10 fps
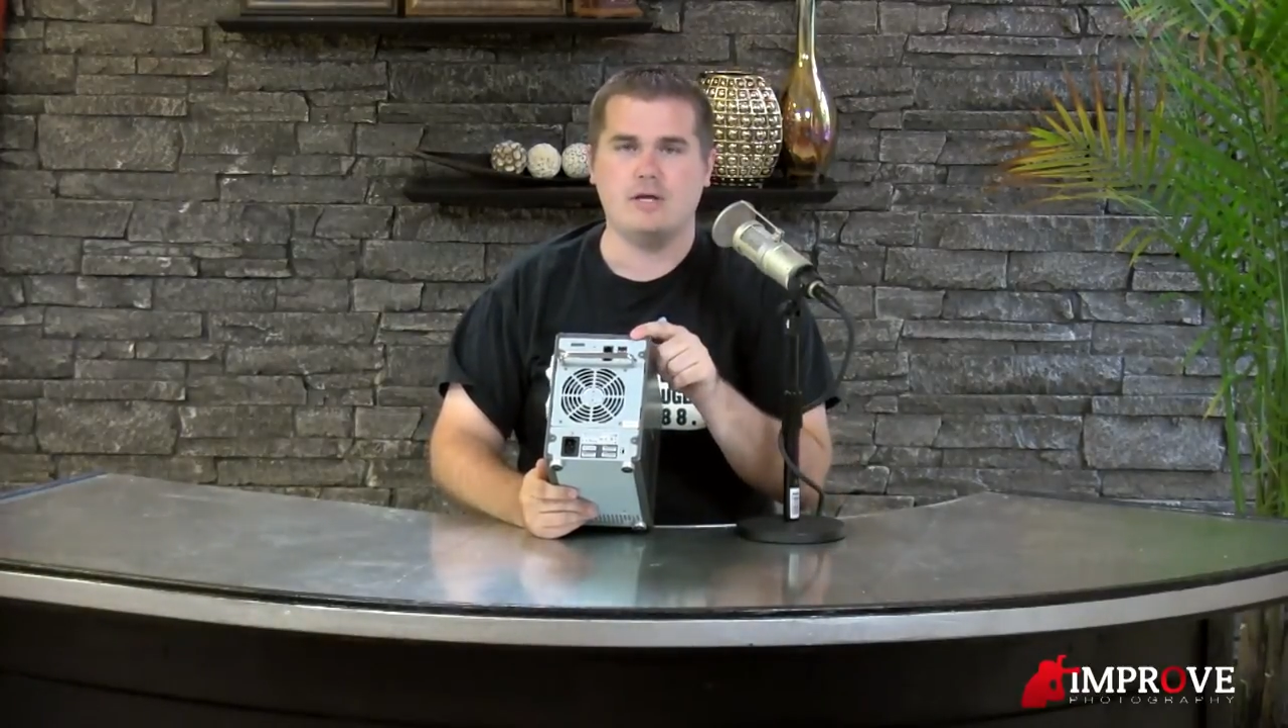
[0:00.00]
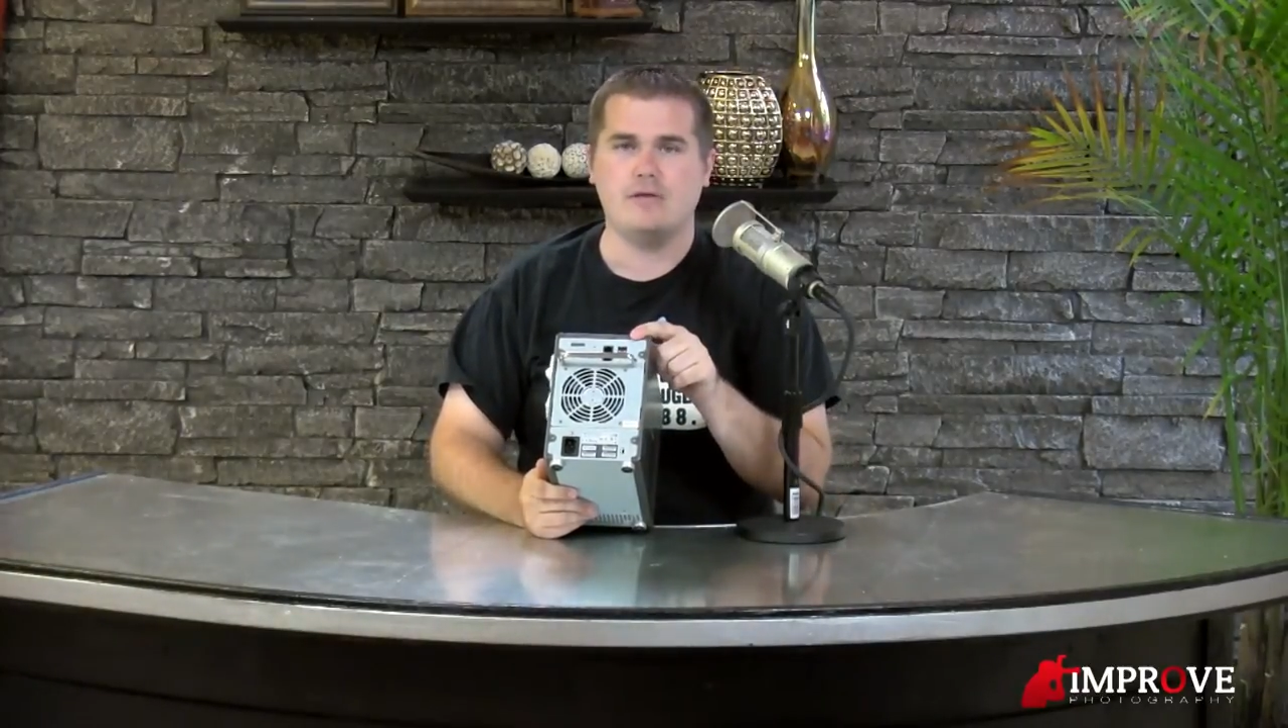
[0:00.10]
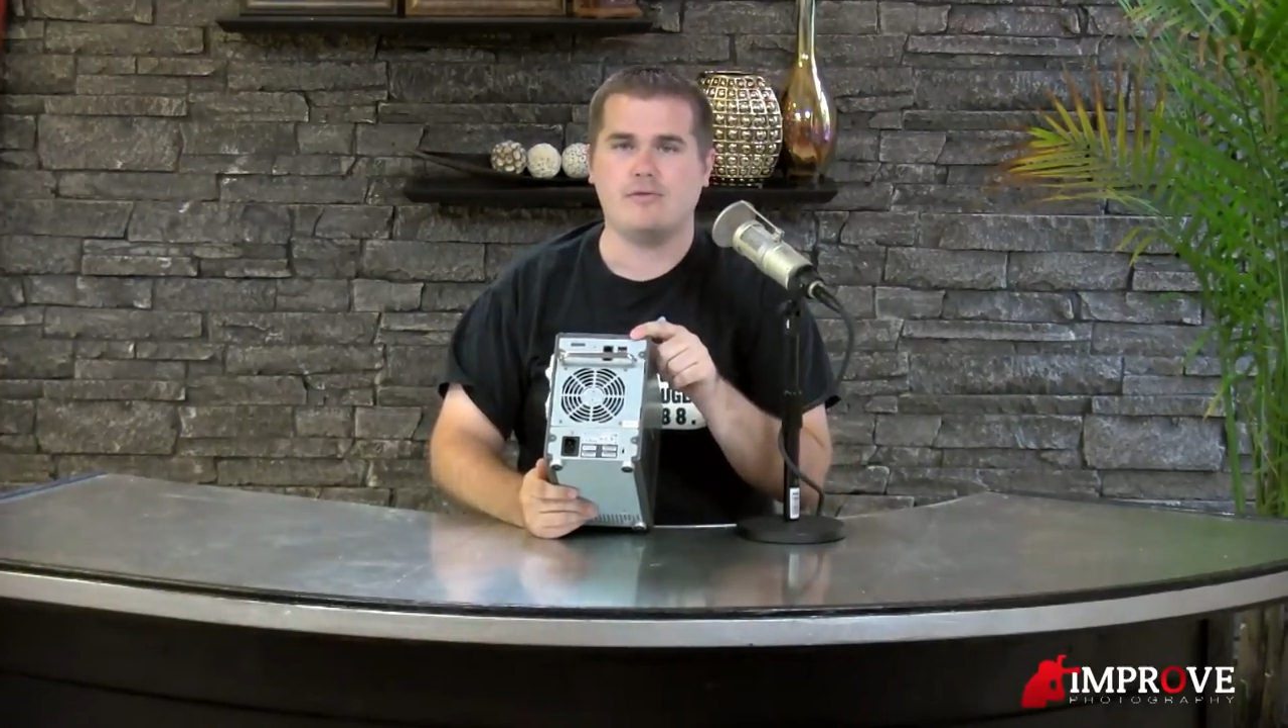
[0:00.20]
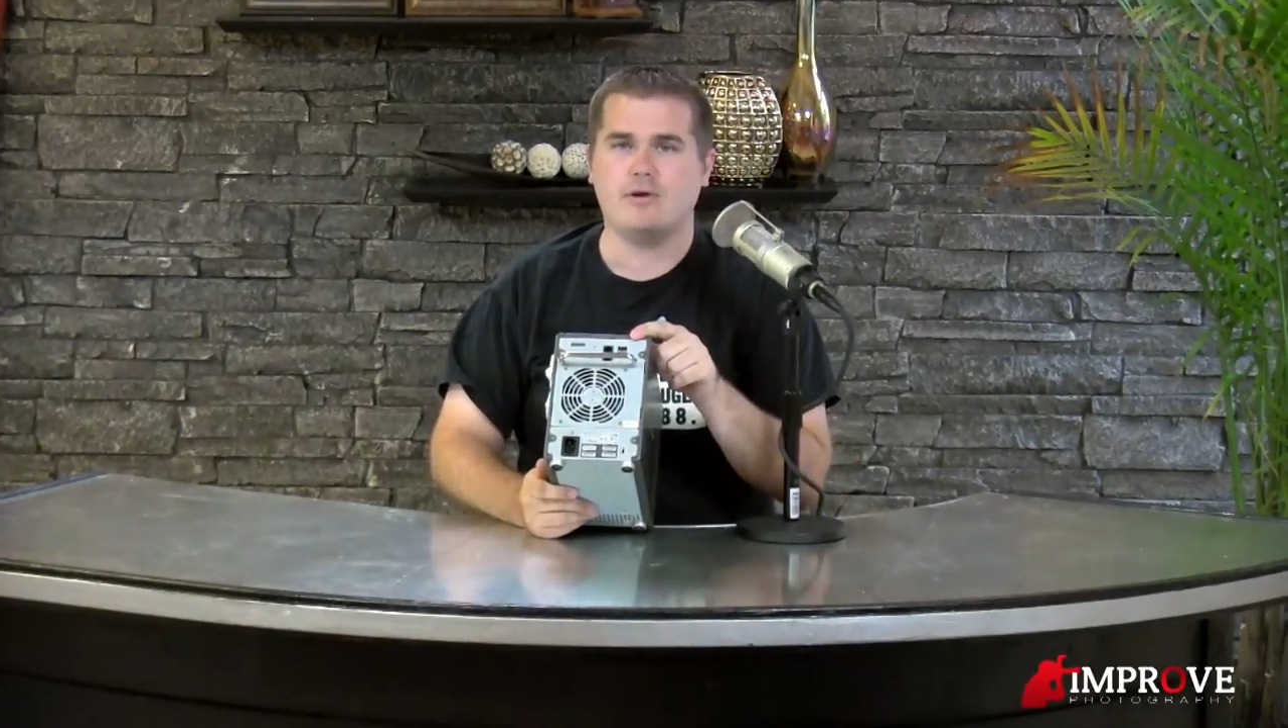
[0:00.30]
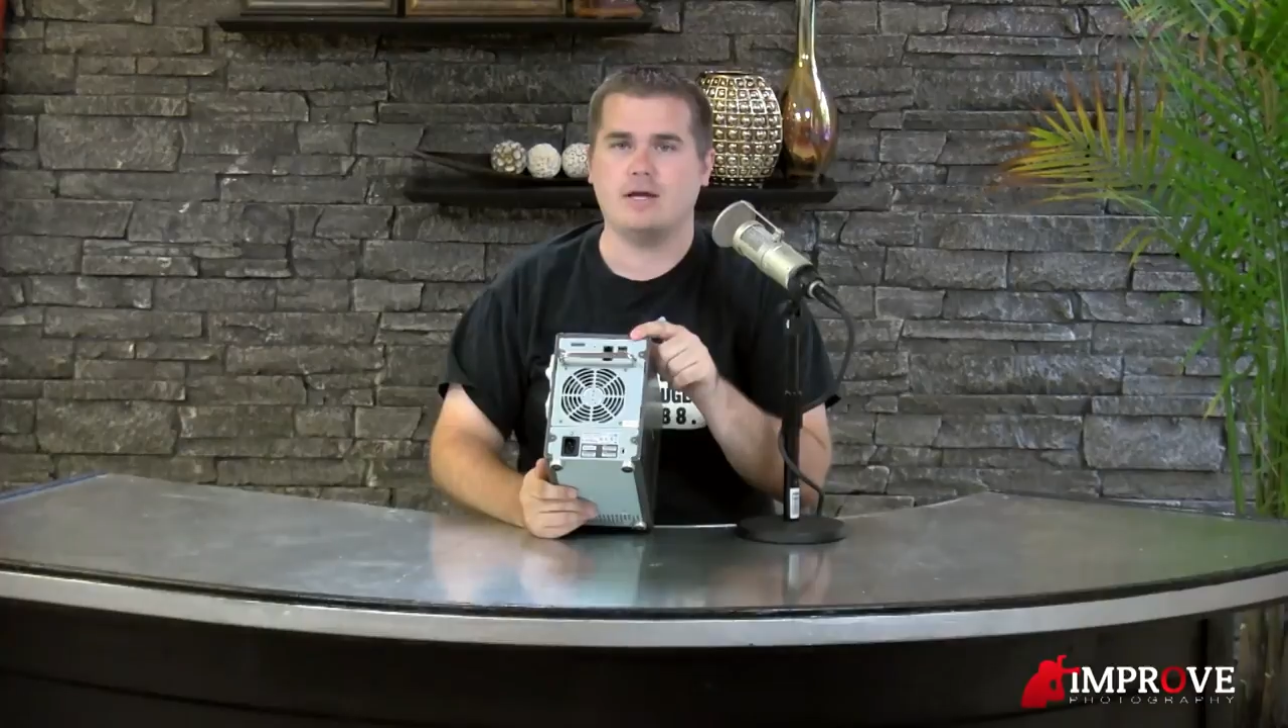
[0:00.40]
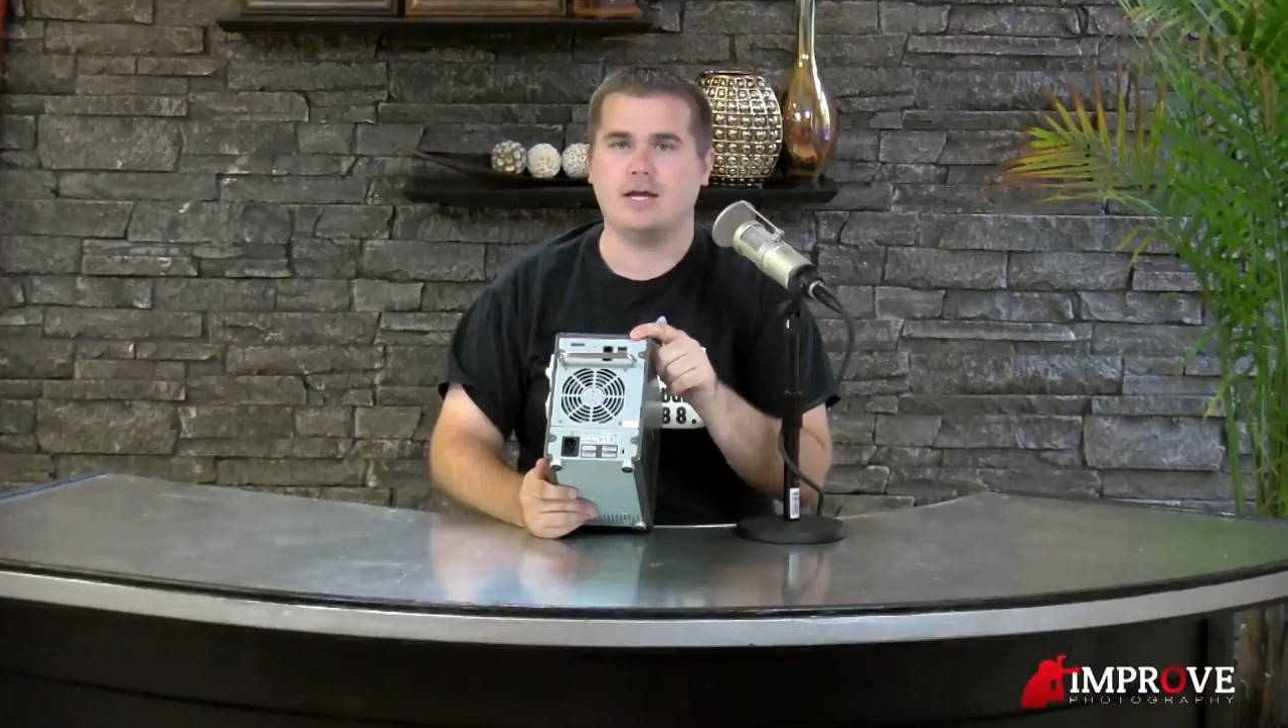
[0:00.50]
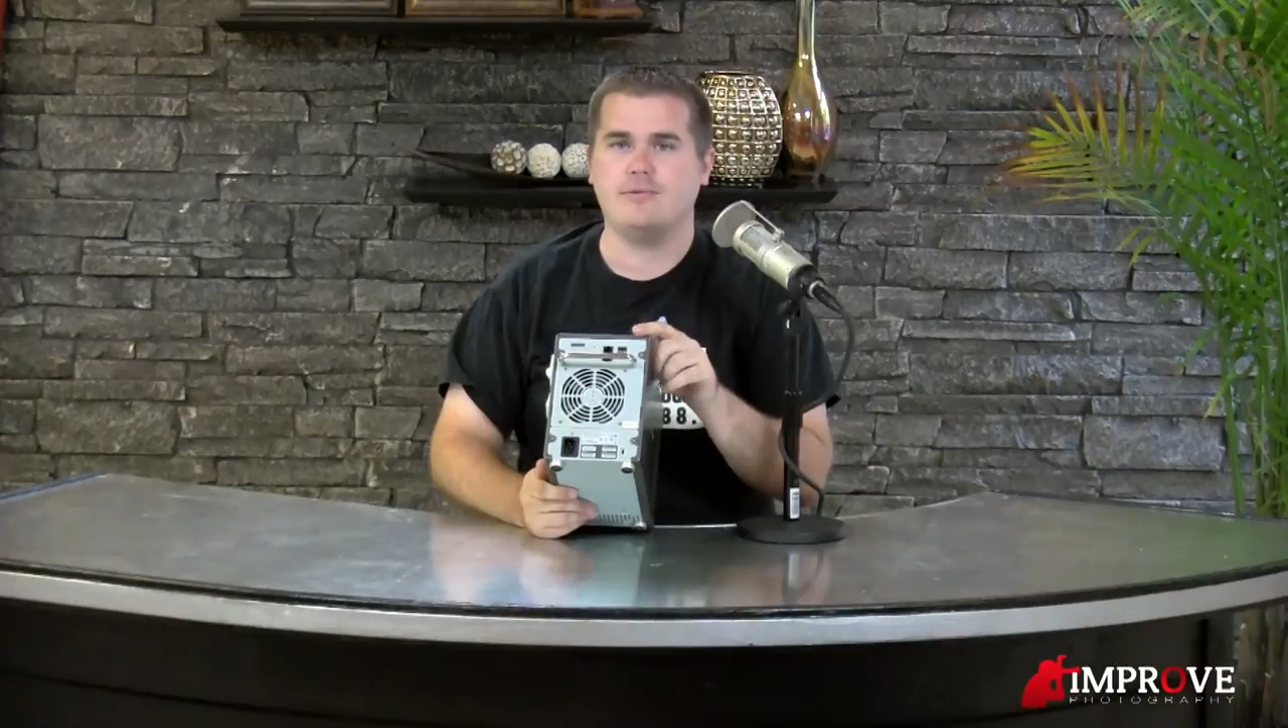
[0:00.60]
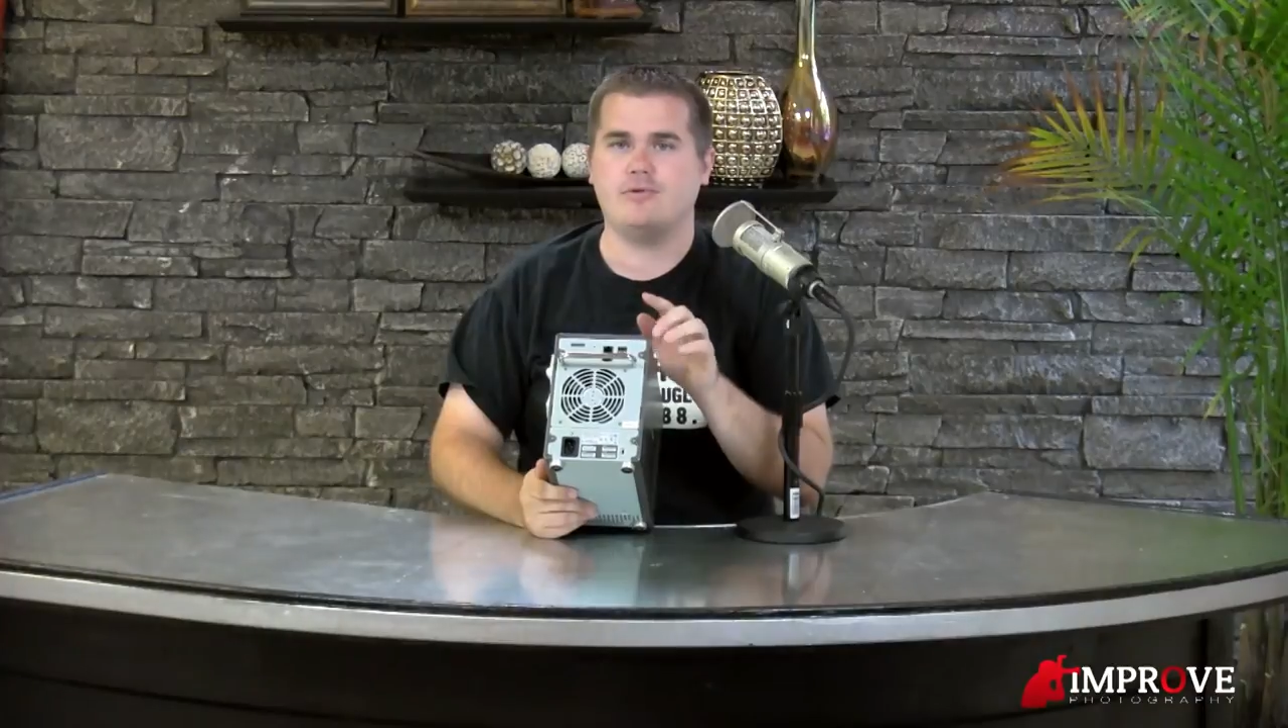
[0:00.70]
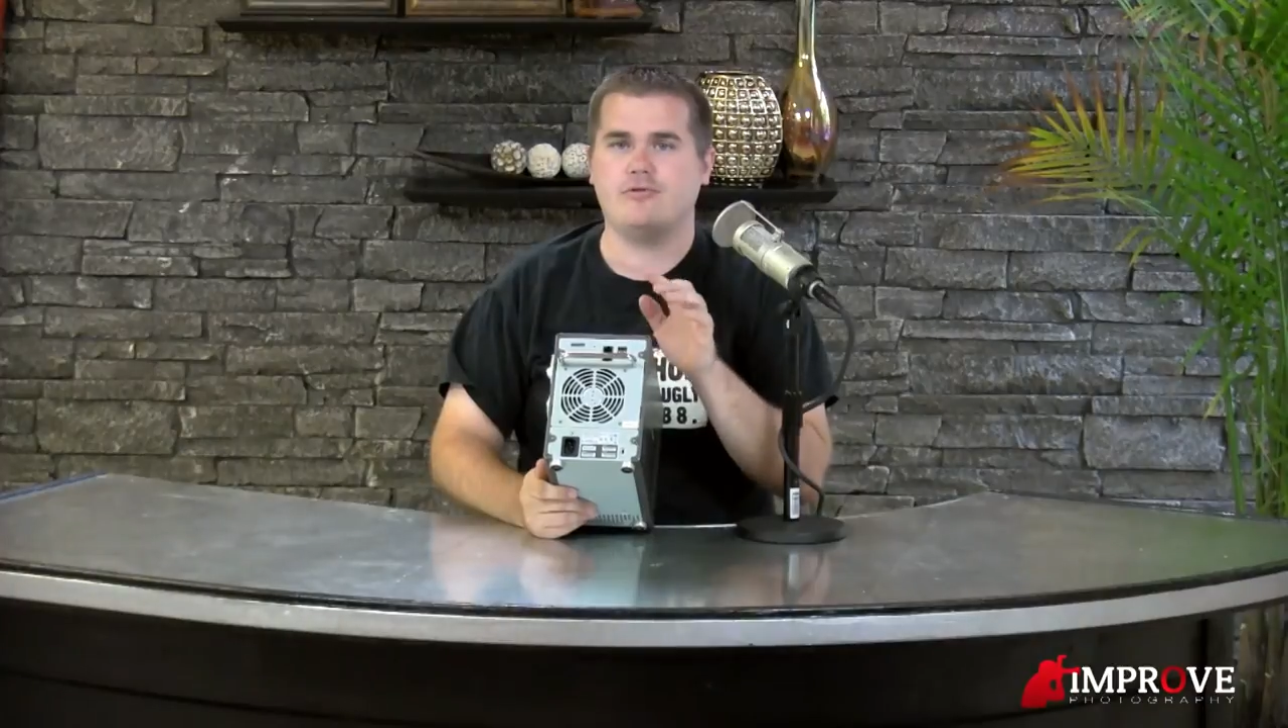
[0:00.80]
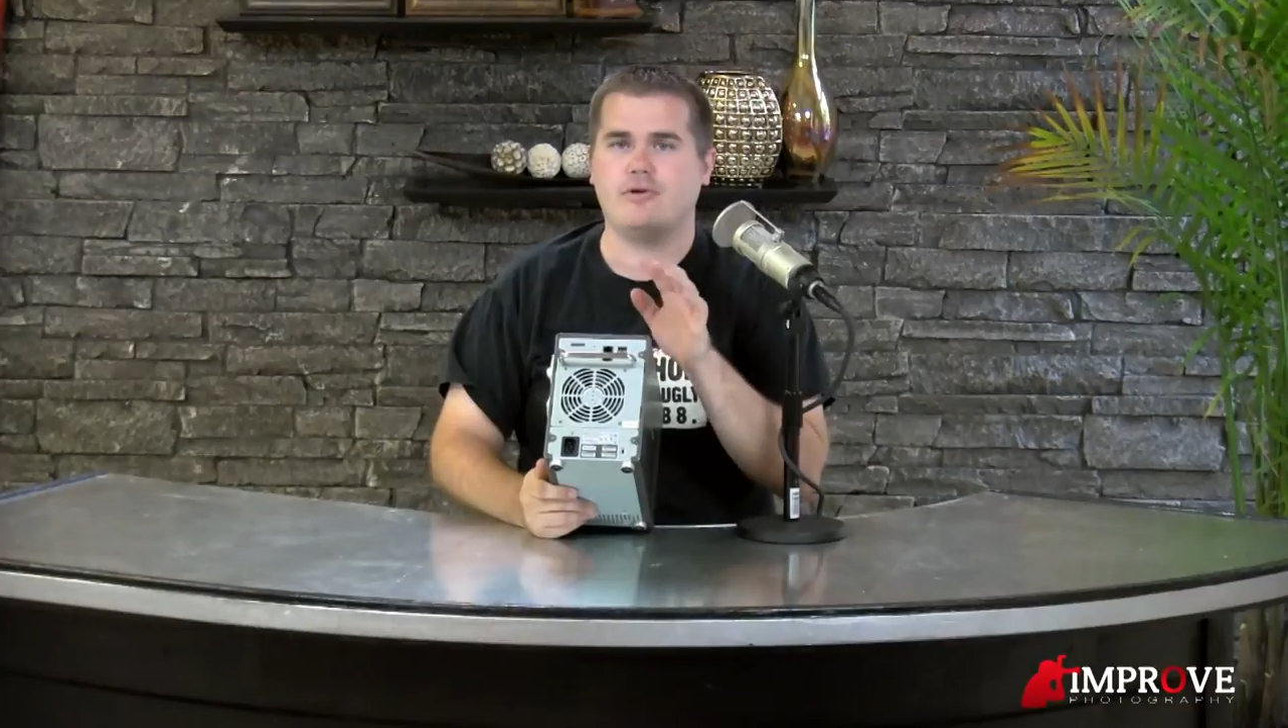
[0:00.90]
Ethernet cable